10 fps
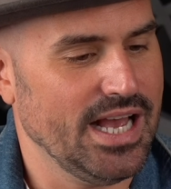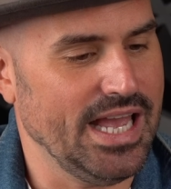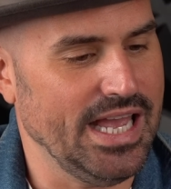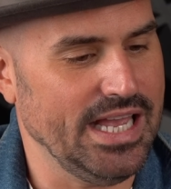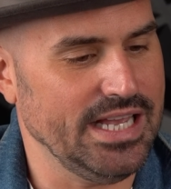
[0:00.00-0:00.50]

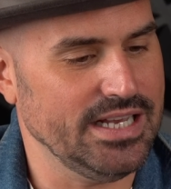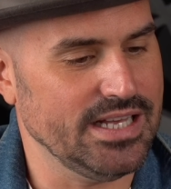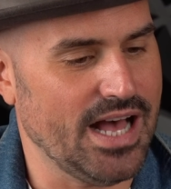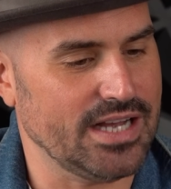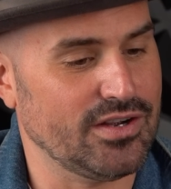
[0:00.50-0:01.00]
a
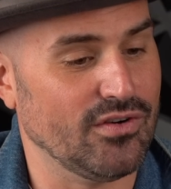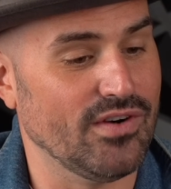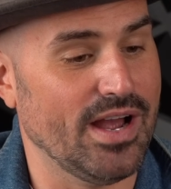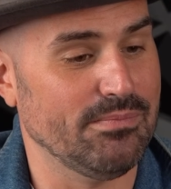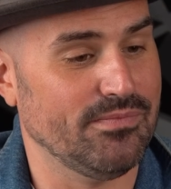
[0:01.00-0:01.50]
La
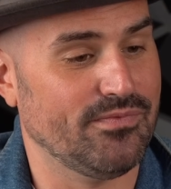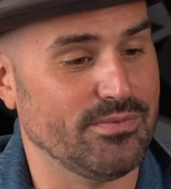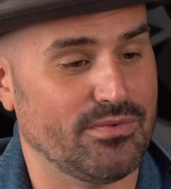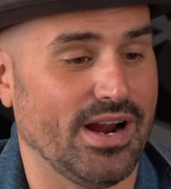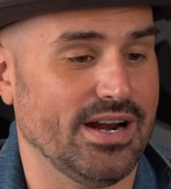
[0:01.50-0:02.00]
Carême
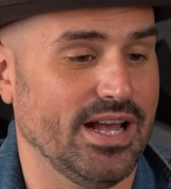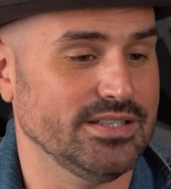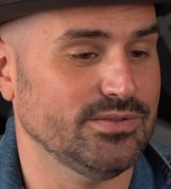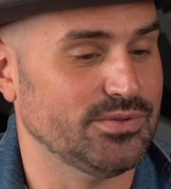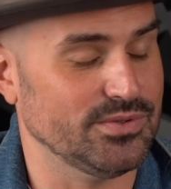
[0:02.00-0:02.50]
from Crown
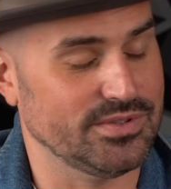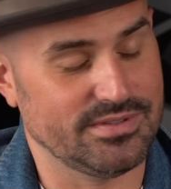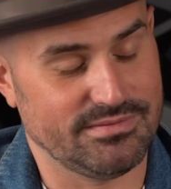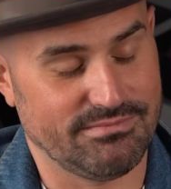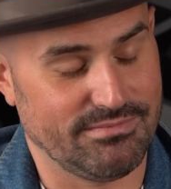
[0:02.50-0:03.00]
Heads, which was